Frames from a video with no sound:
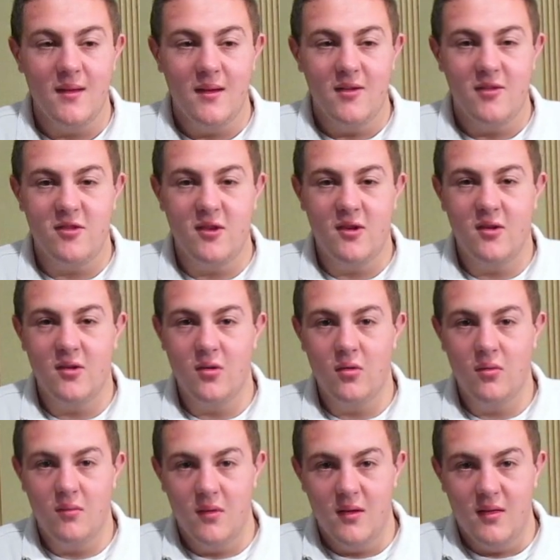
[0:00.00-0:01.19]

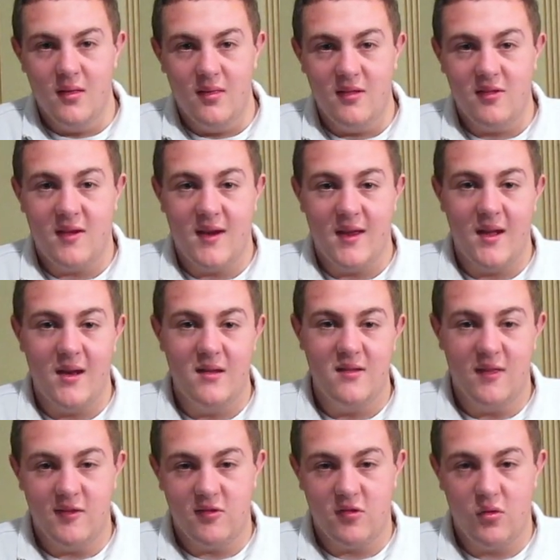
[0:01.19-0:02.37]
So let's kind of get into
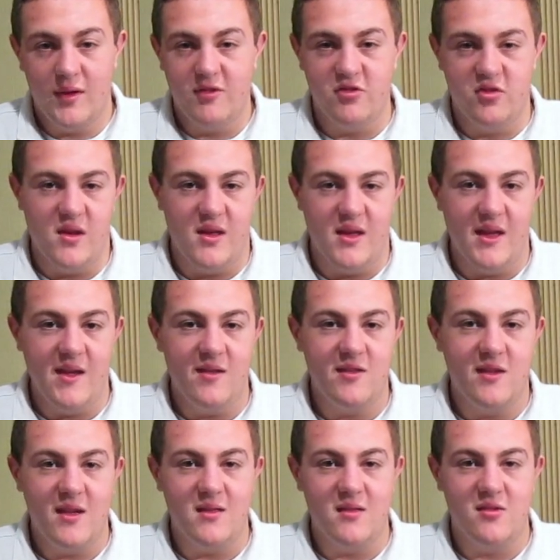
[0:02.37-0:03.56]
this question. Is
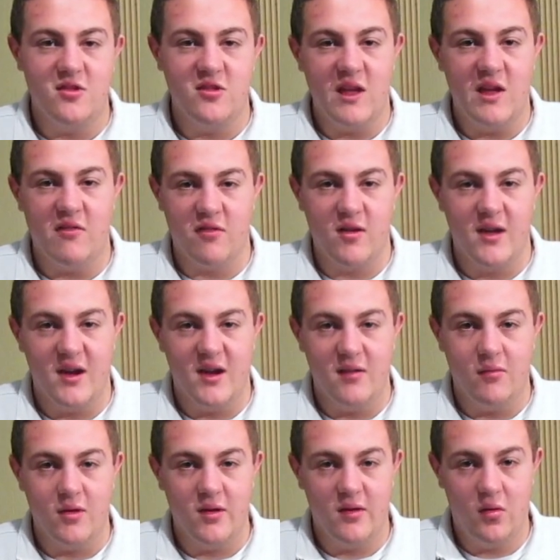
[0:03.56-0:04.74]
it safe or not?
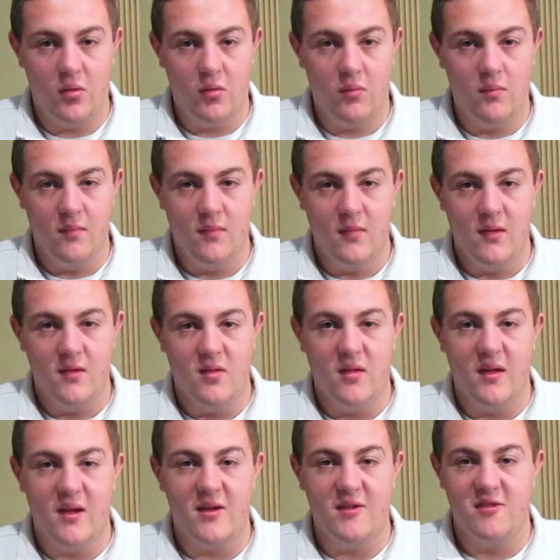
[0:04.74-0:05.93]
Well,
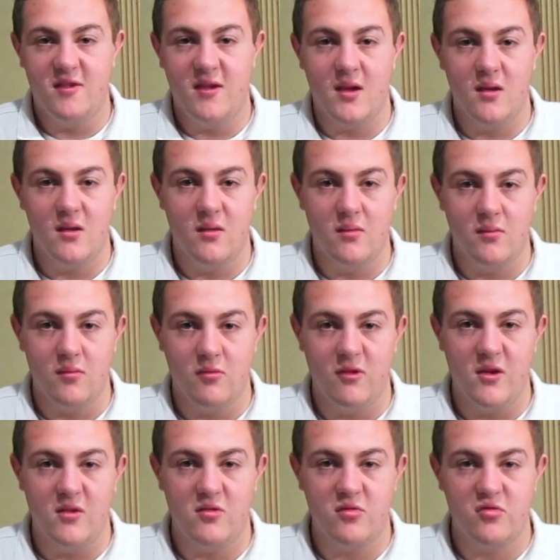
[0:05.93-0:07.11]
like I said,
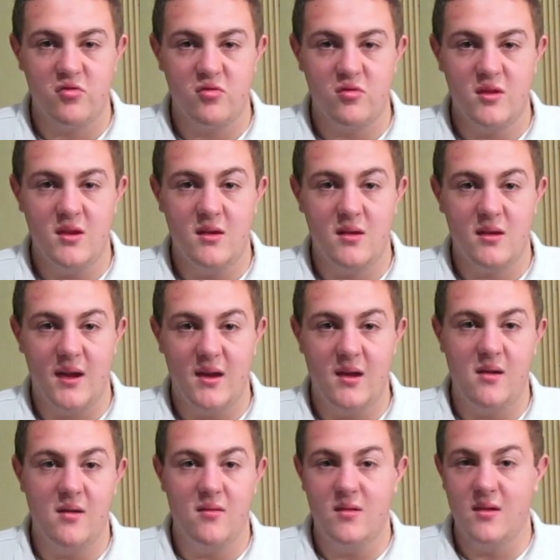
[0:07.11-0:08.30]
we truly kind of
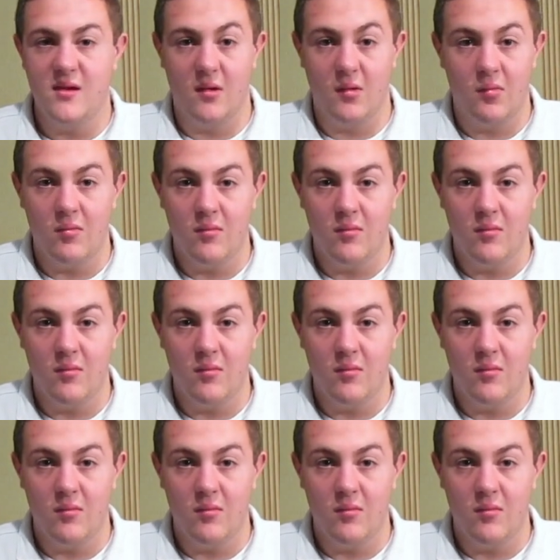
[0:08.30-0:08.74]
don't know.